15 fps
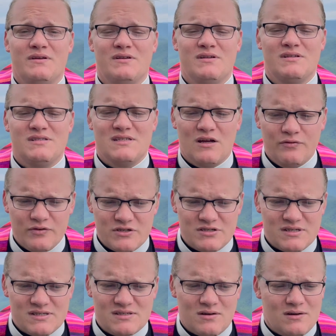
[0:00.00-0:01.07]

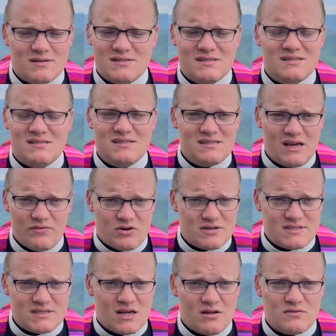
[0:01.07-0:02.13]
Selfishness calls us to save
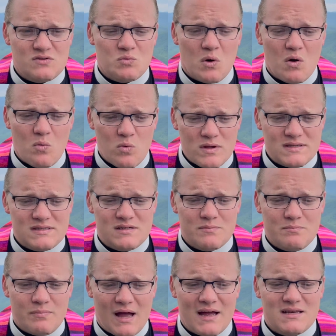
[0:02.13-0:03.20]
ourselves while
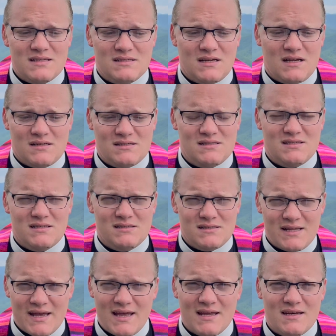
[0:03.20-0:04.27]
wisdom binds us to the
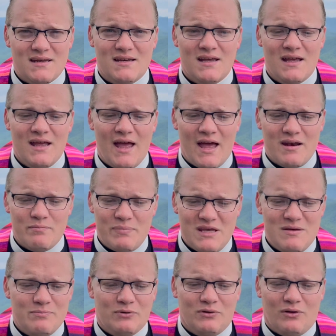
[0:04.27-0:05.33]
land and
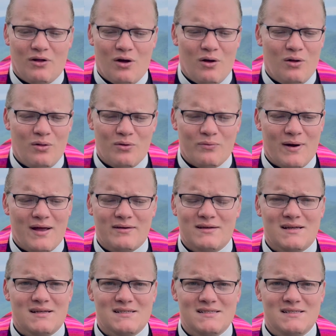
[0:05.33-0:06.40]
people all around
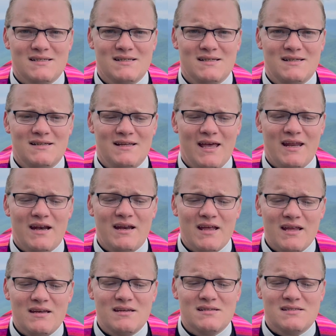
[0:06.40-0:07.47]
us in an
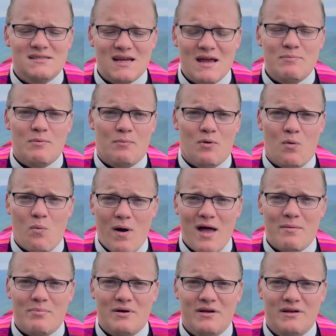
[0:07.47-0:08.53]
inescapable
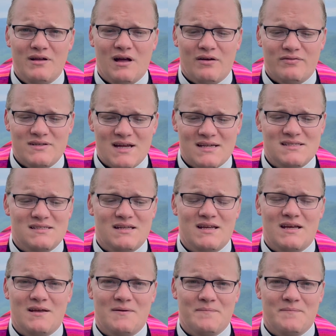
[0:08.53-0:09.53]
web of destiny.